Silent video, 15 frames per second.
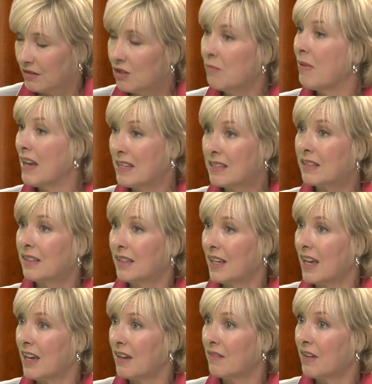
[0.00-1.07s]
you basically
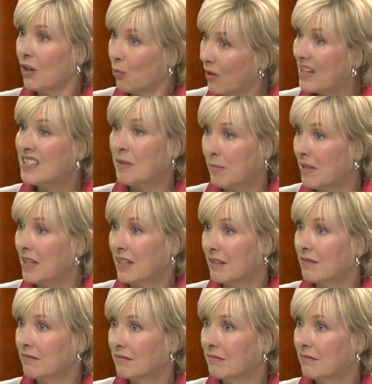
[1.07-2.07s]
have a recipe